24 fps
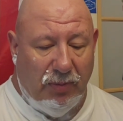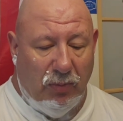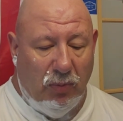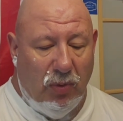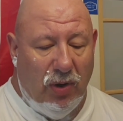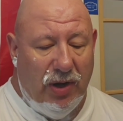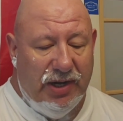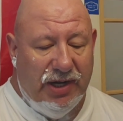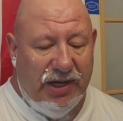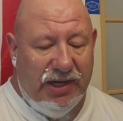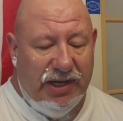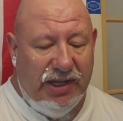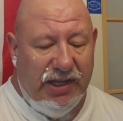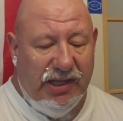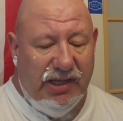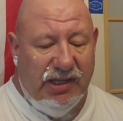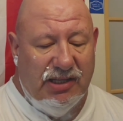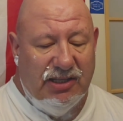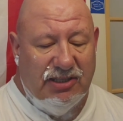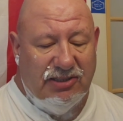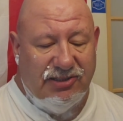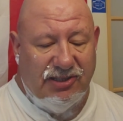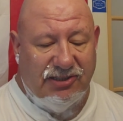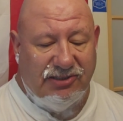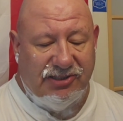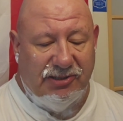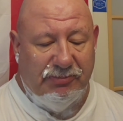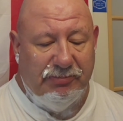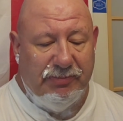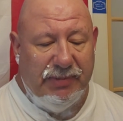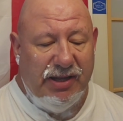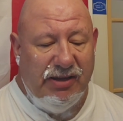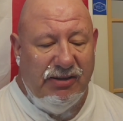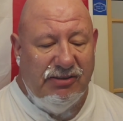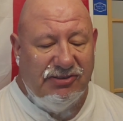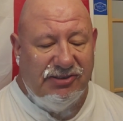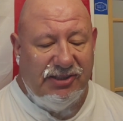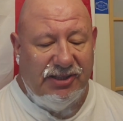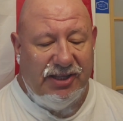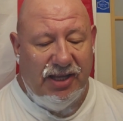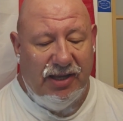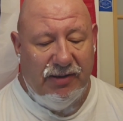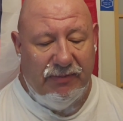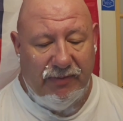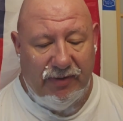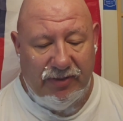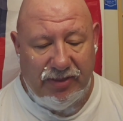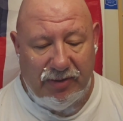But what it is, it's a
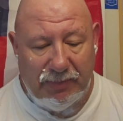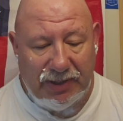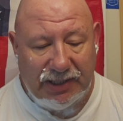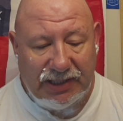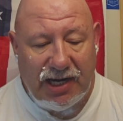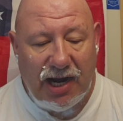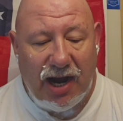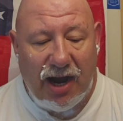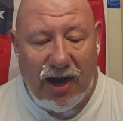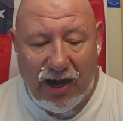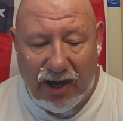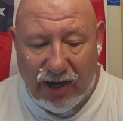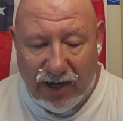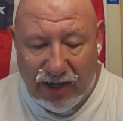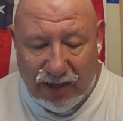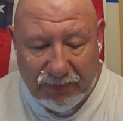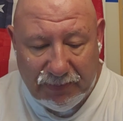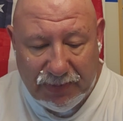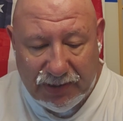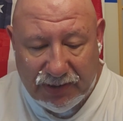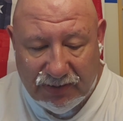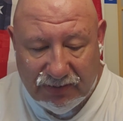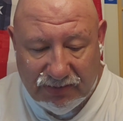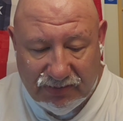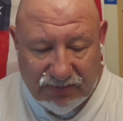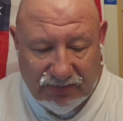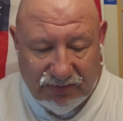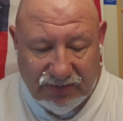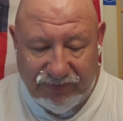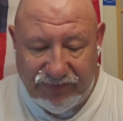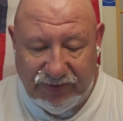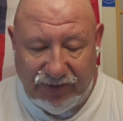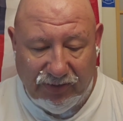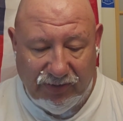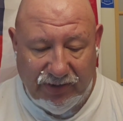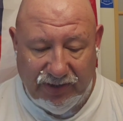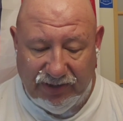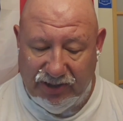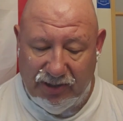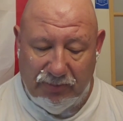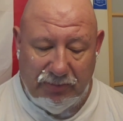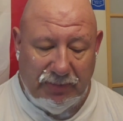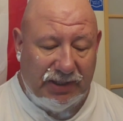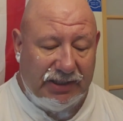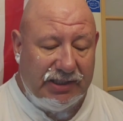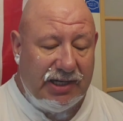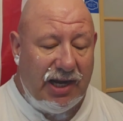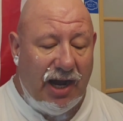museum of the macabre. If you're in the
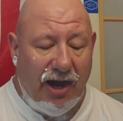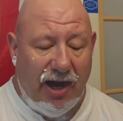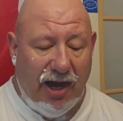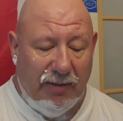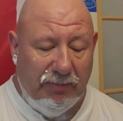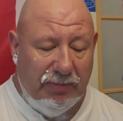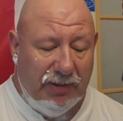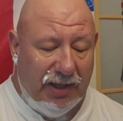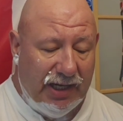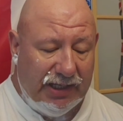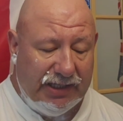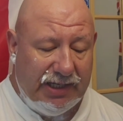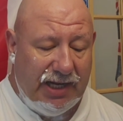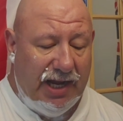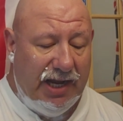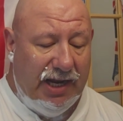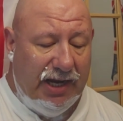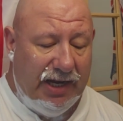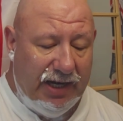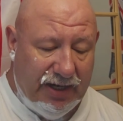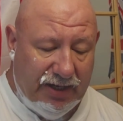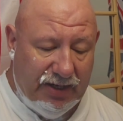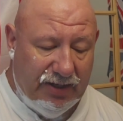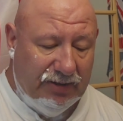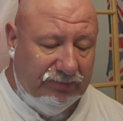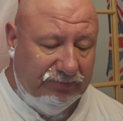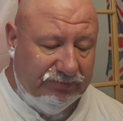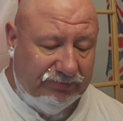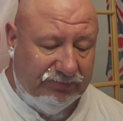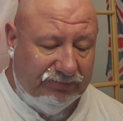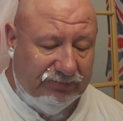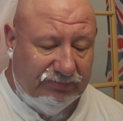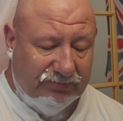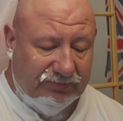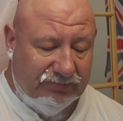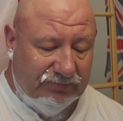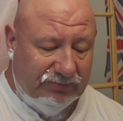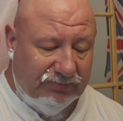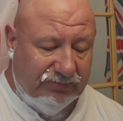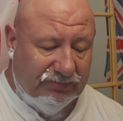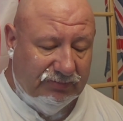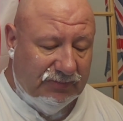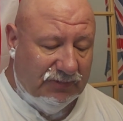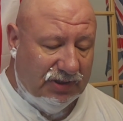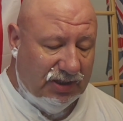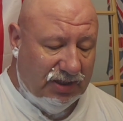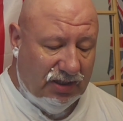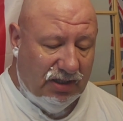macabre like I am,
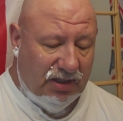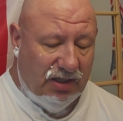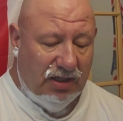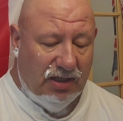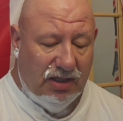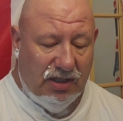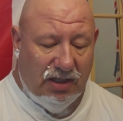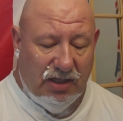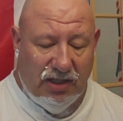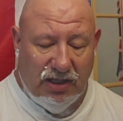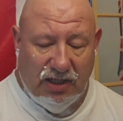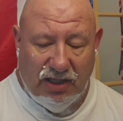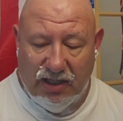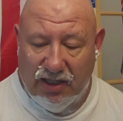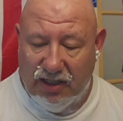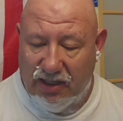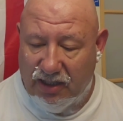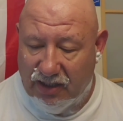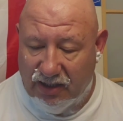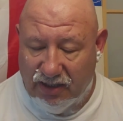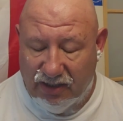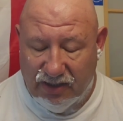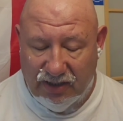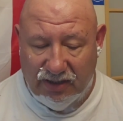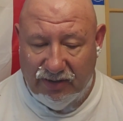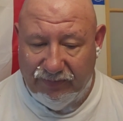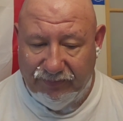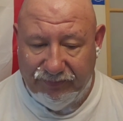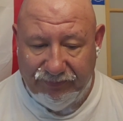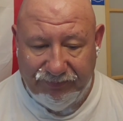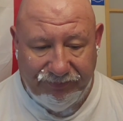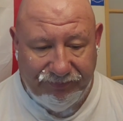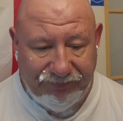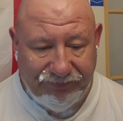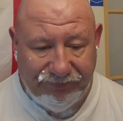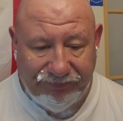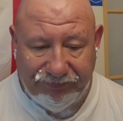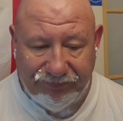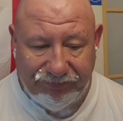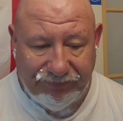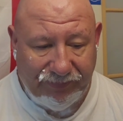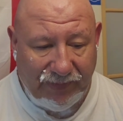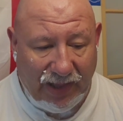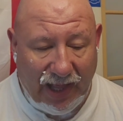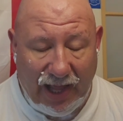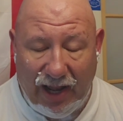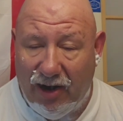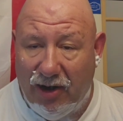I
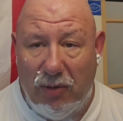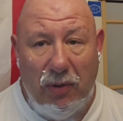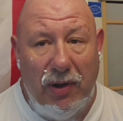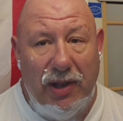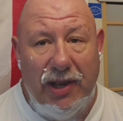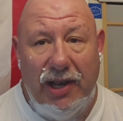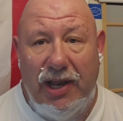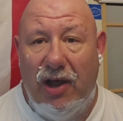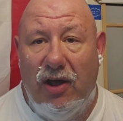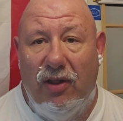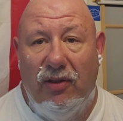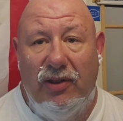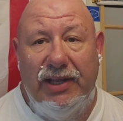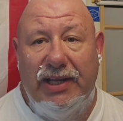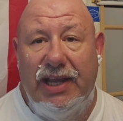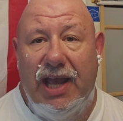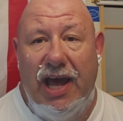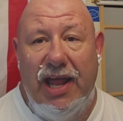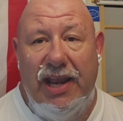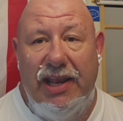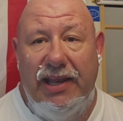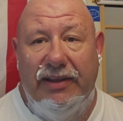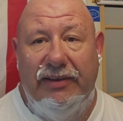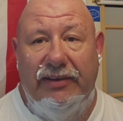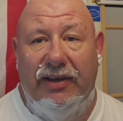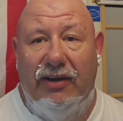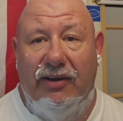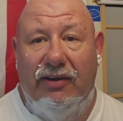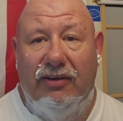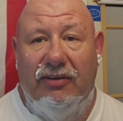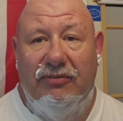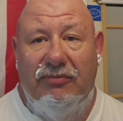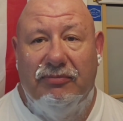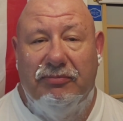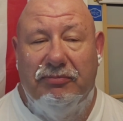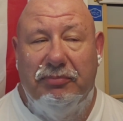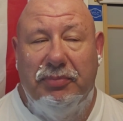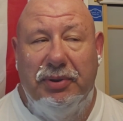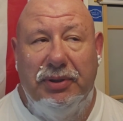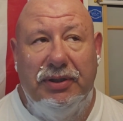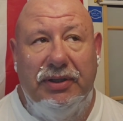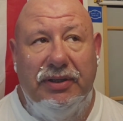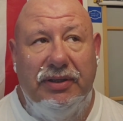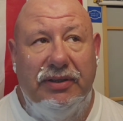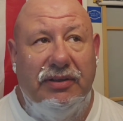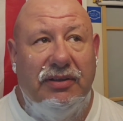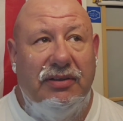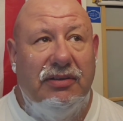don't know what all they got in there,
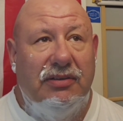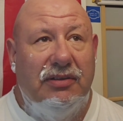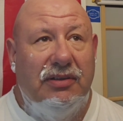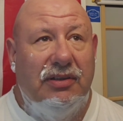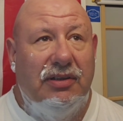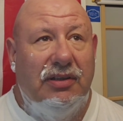but